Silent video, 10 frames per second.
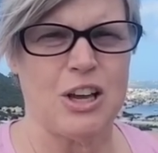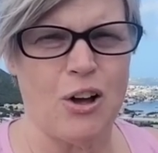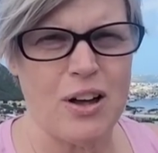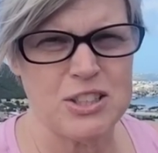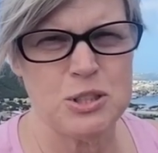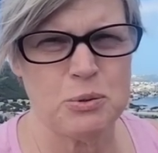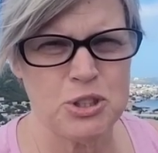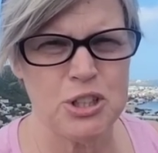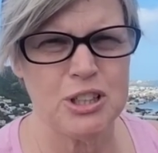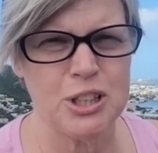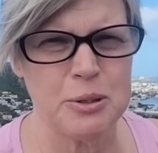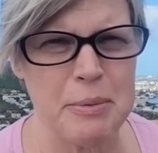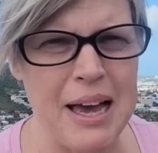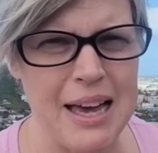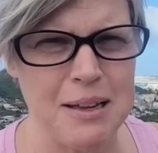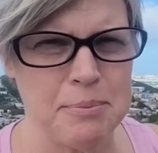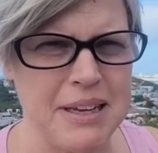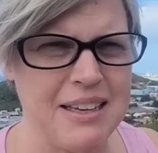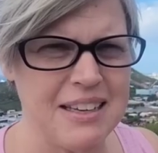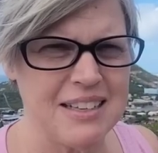Y'all, I just want you to look behind
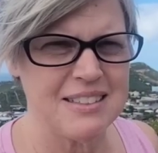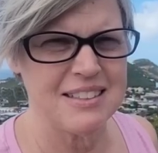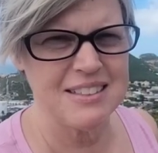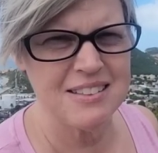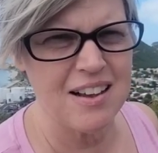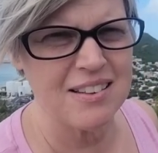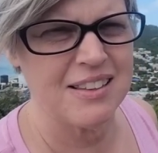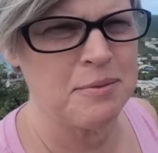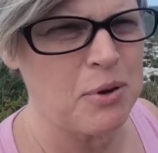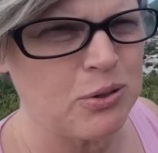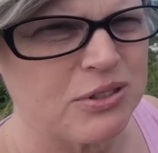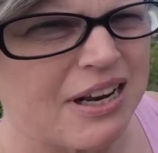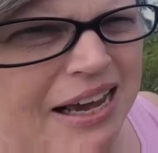me. Is this not the most